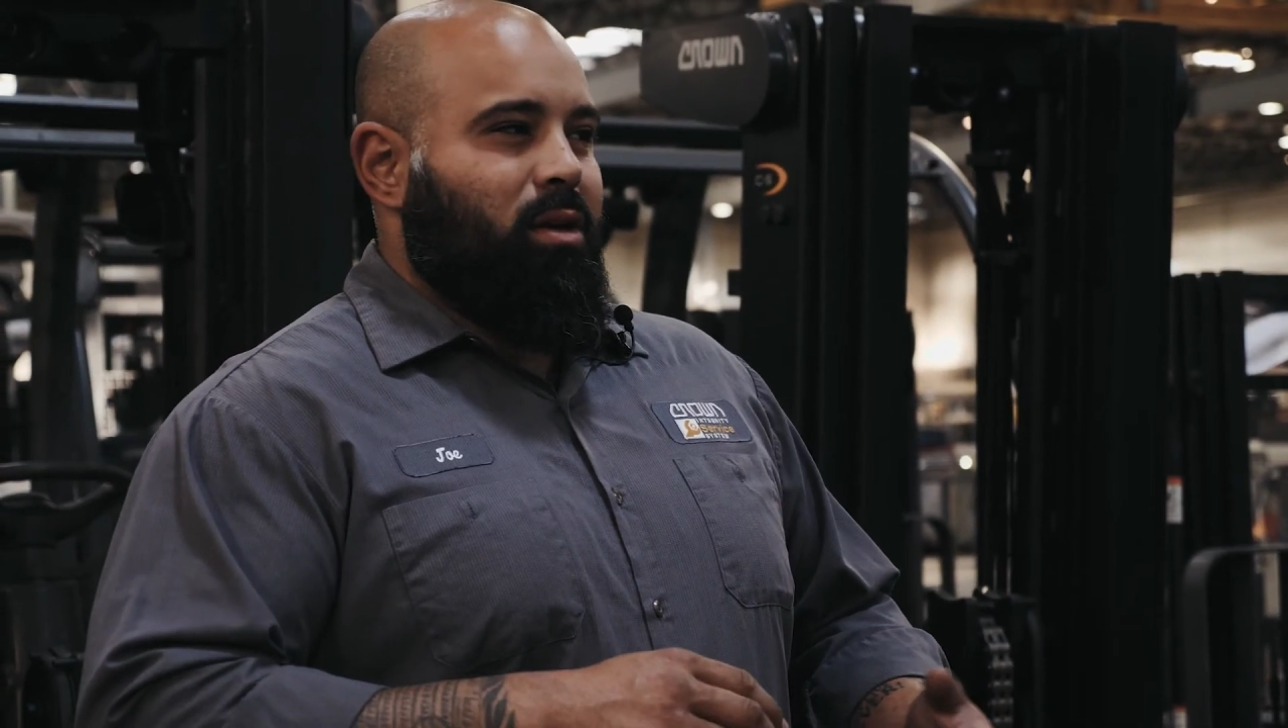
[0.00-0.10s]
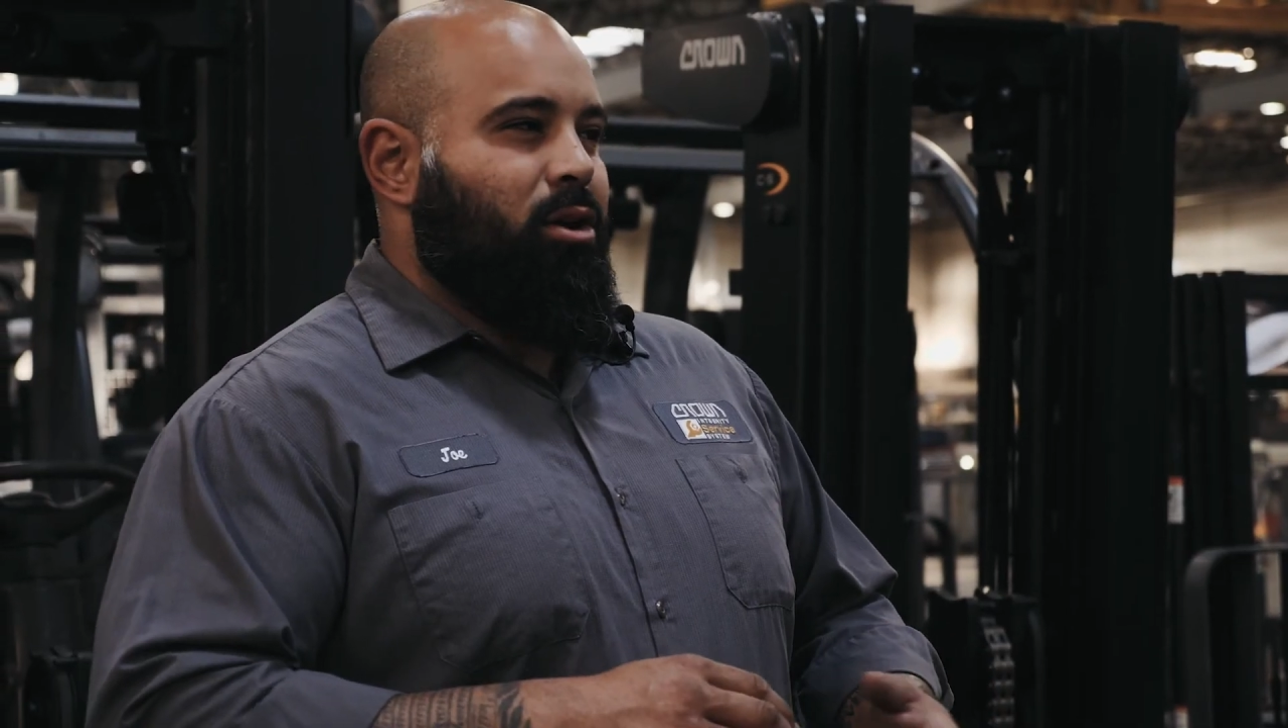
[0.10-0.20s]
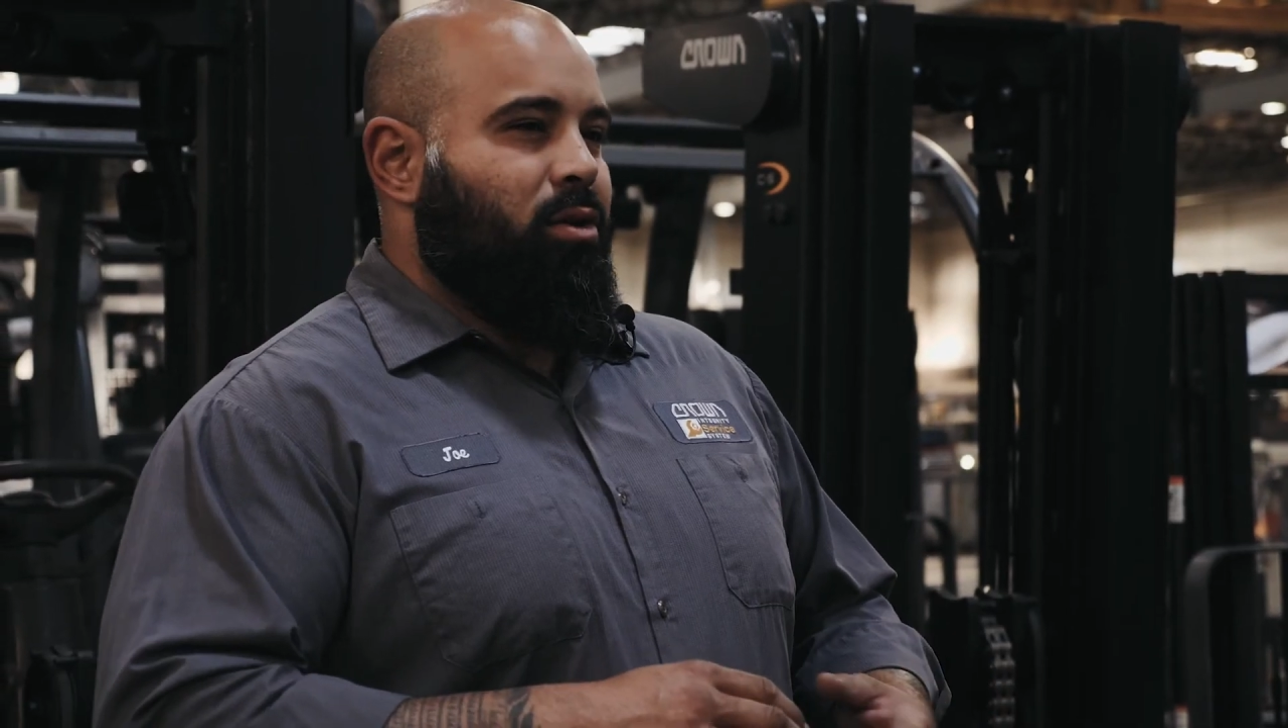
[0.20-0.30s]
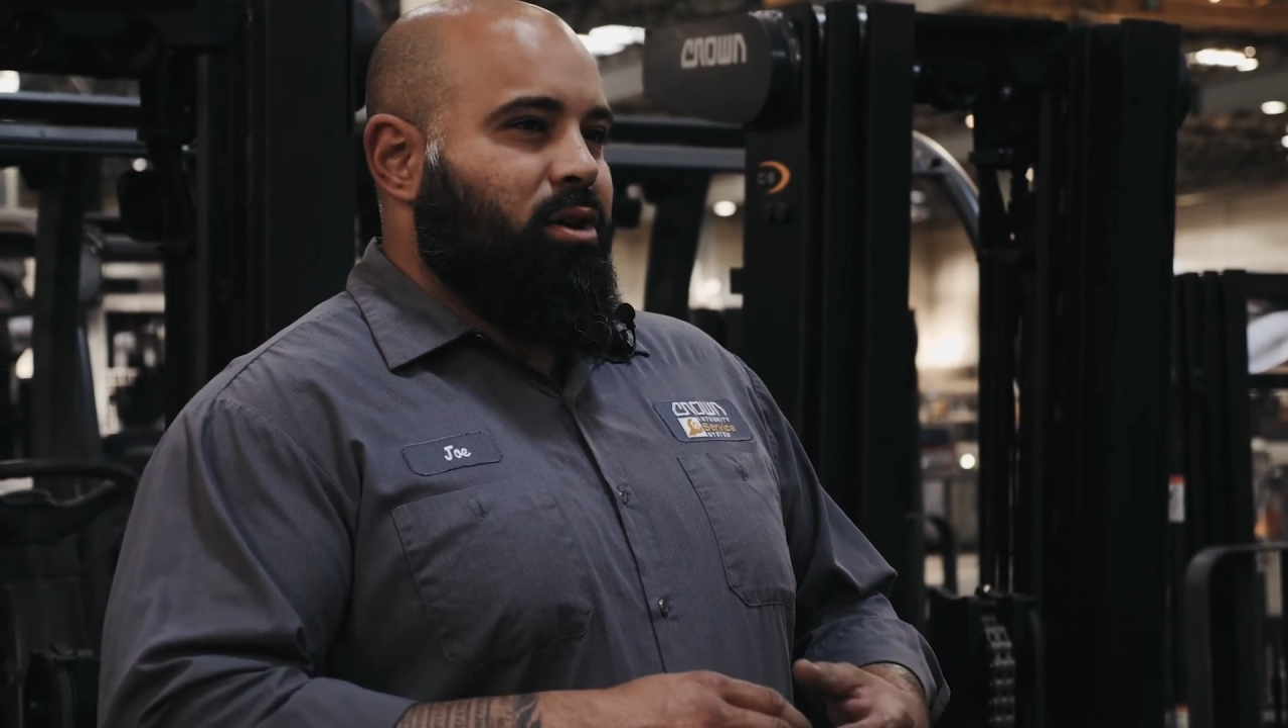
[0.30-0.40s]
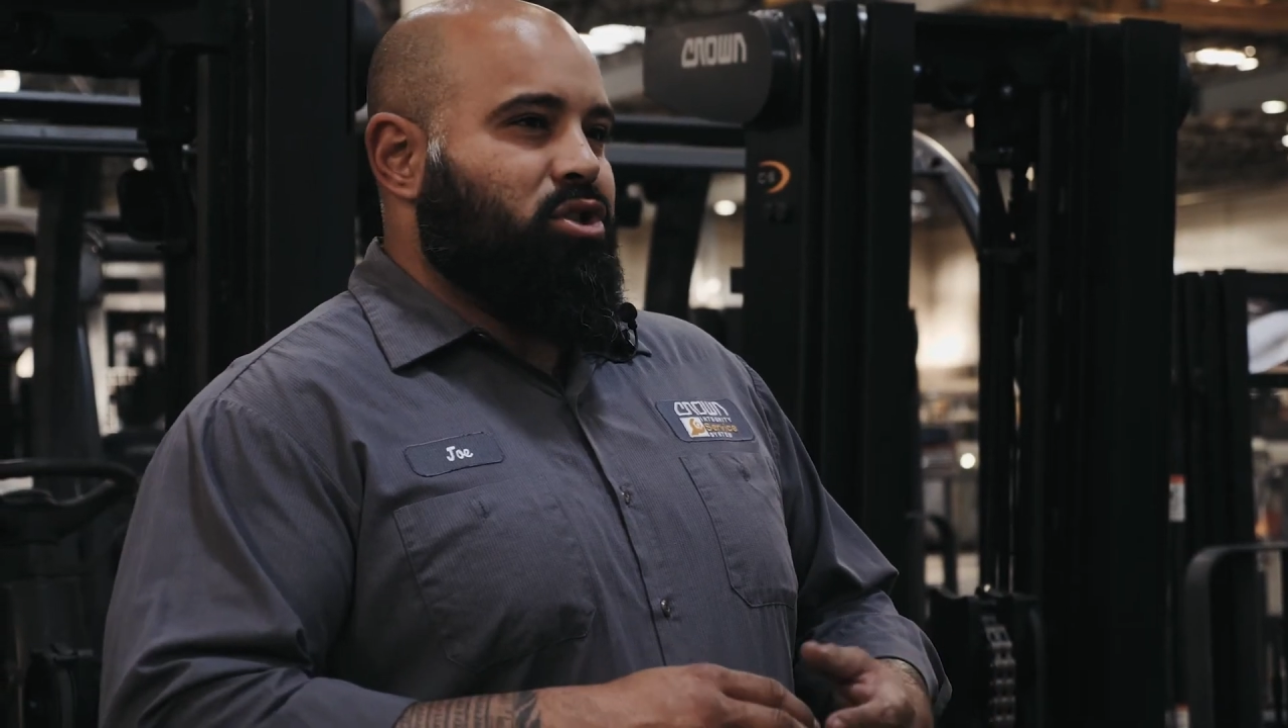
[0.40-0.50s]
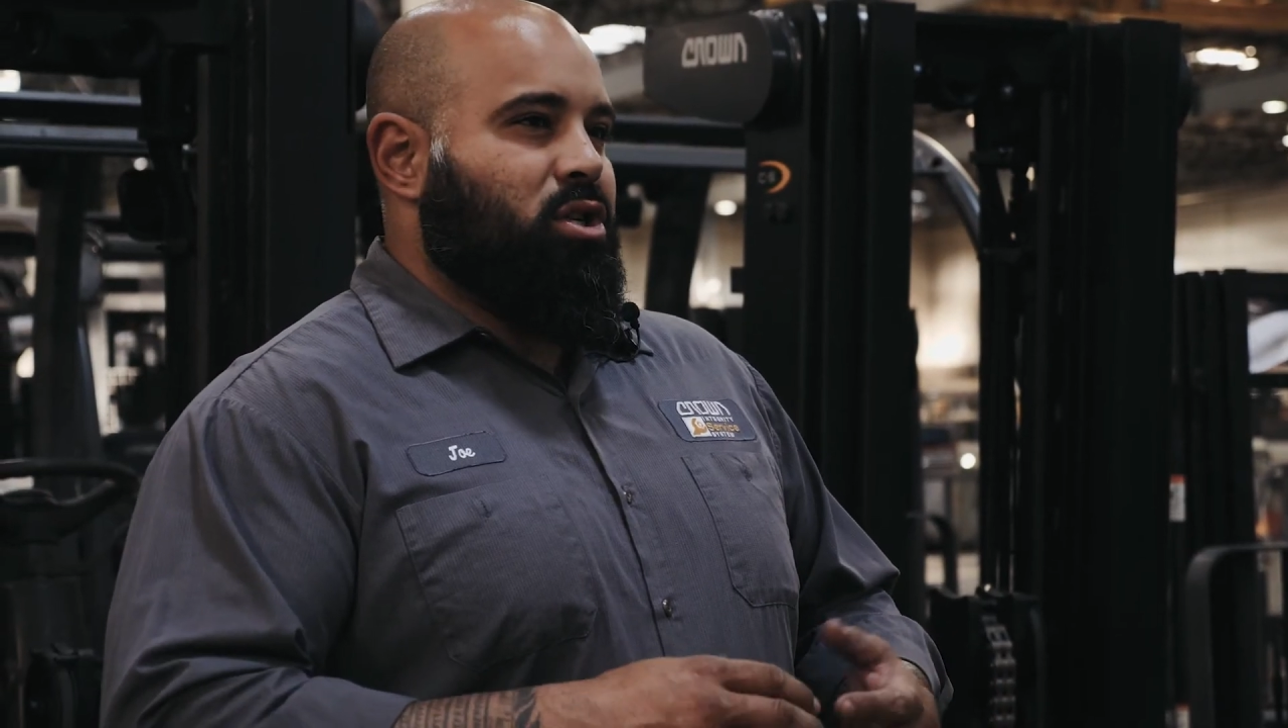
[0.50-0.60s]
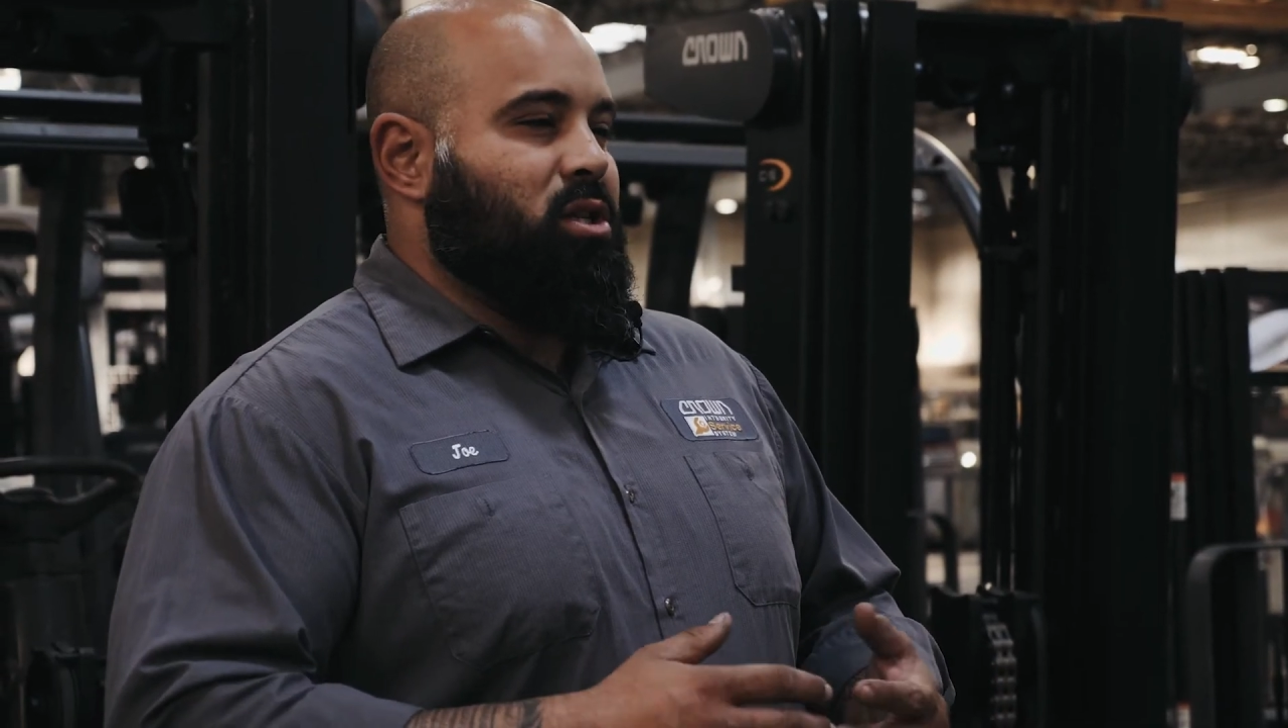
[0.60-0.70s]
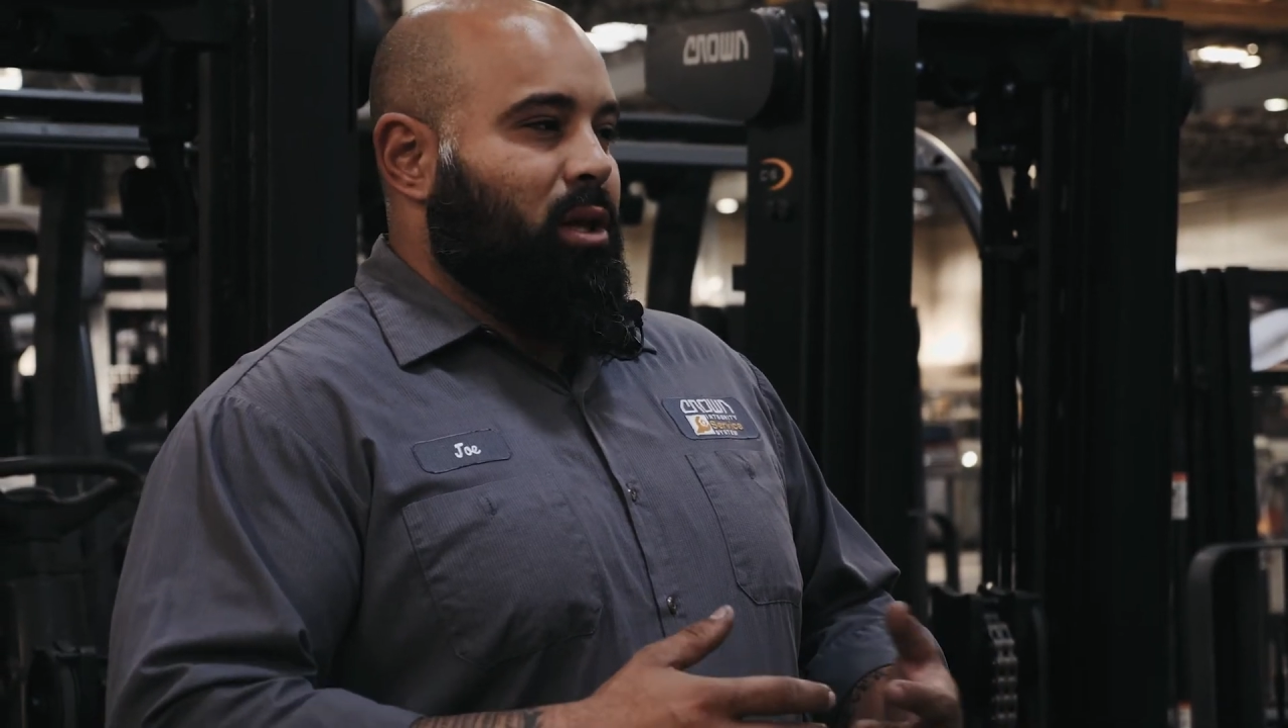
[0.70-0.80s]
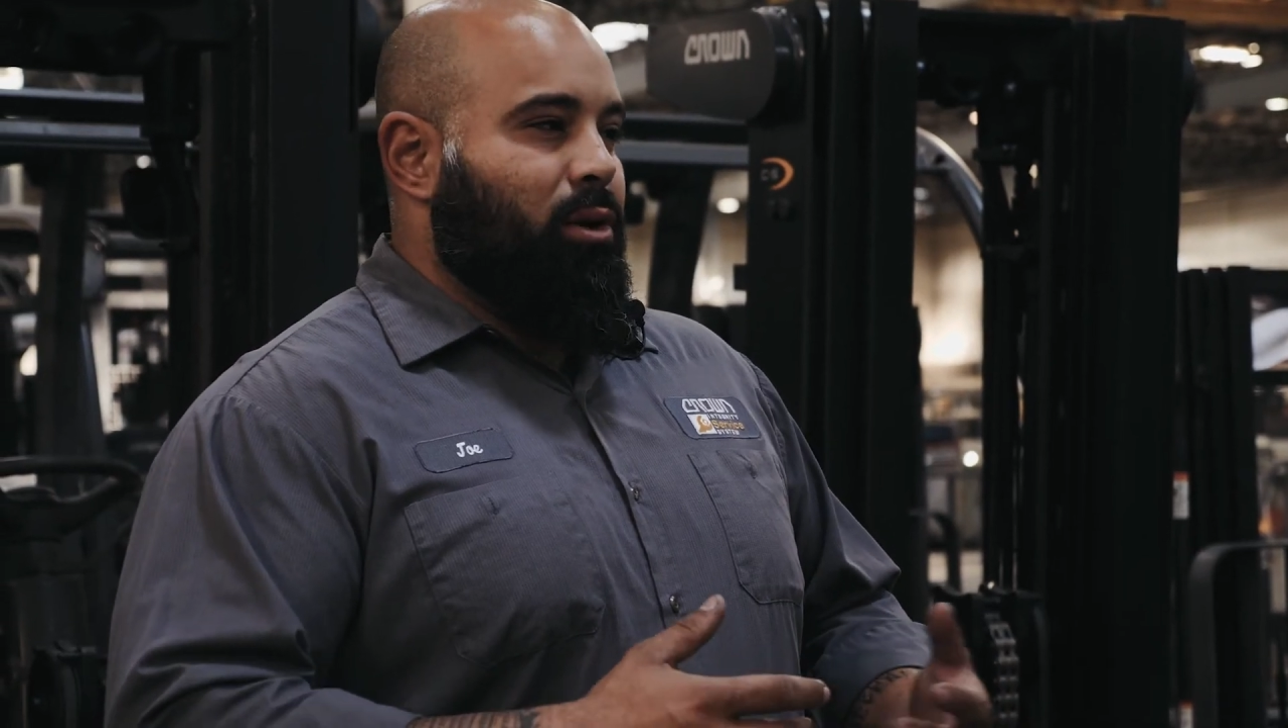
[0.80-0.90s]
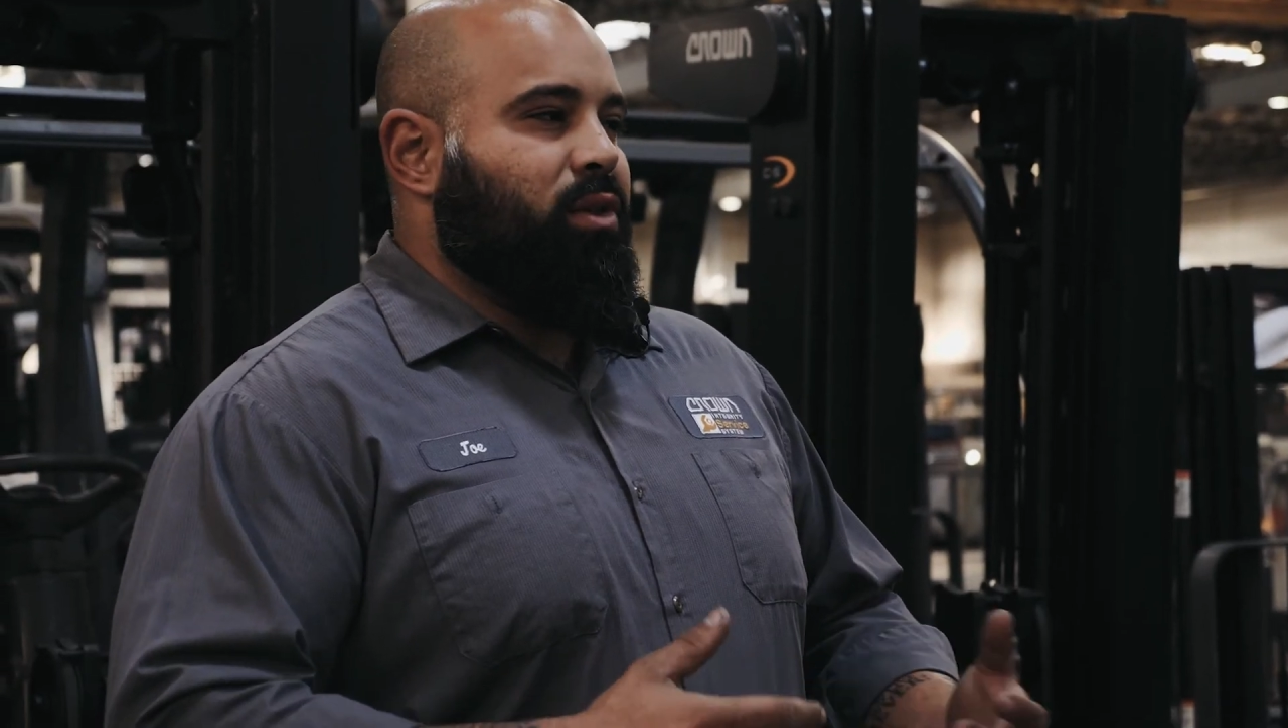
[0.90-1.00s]
You know, there's
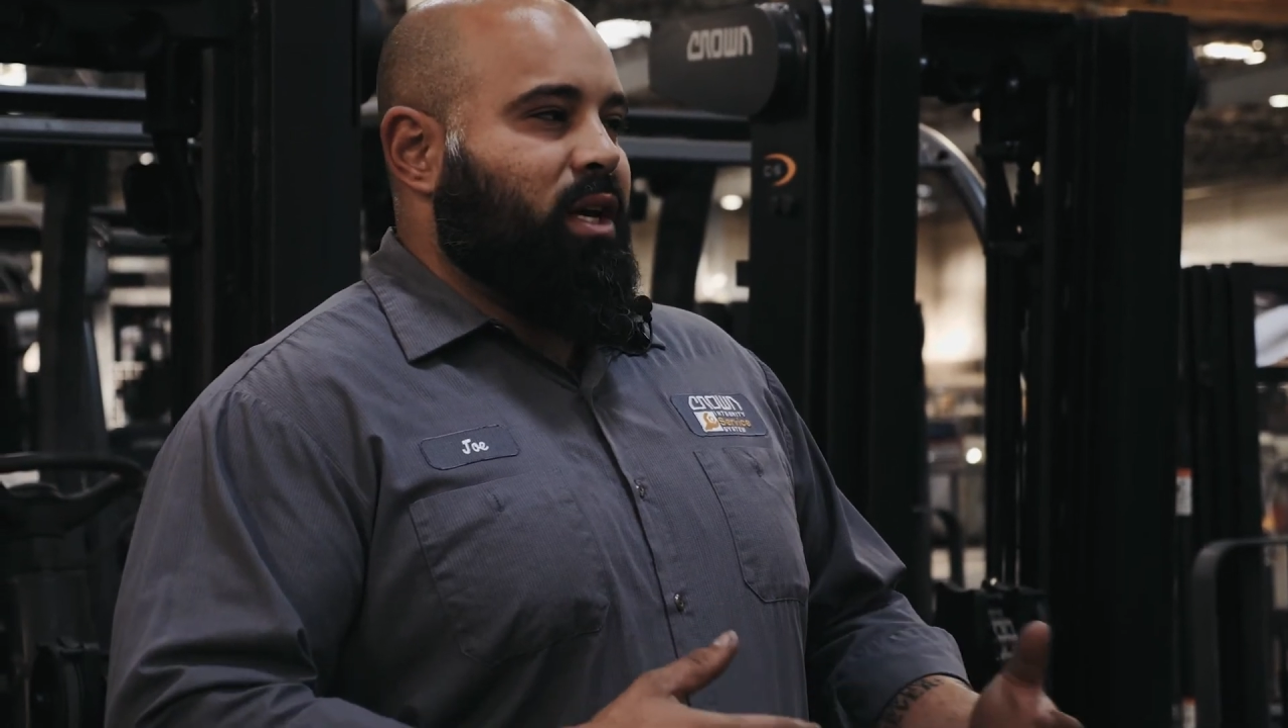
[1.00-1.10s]
just little